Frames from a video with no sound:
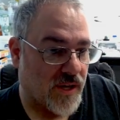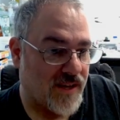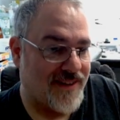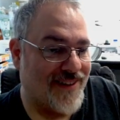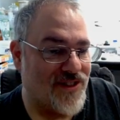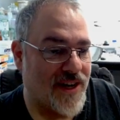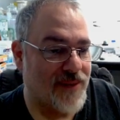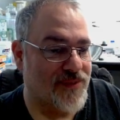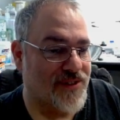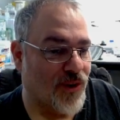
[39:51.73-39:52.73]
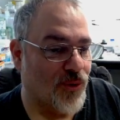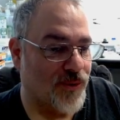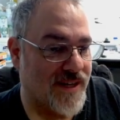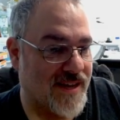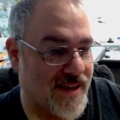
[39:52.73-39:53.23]
And then James is old.
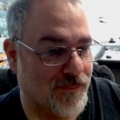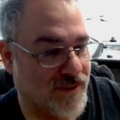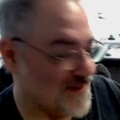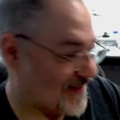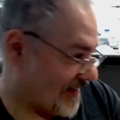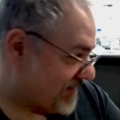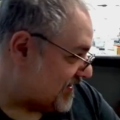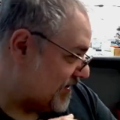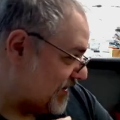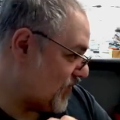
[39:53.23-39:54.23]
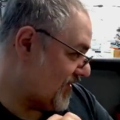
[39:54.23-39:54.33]
He can't multitask anymore.